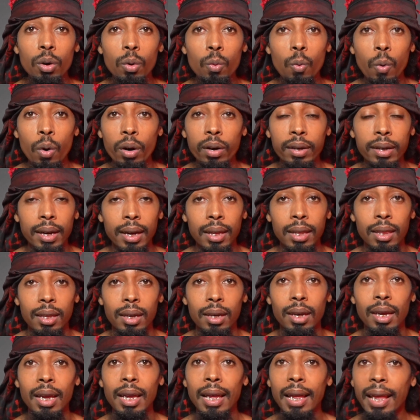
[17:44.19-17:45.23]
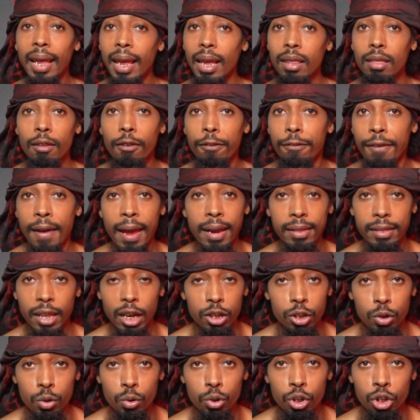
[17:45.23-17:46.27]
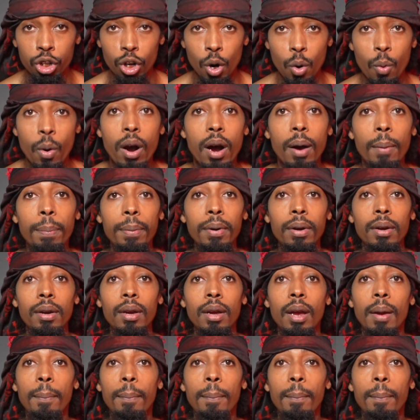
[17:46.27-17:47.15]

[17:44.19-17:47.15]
work ethic in the fact that you show up,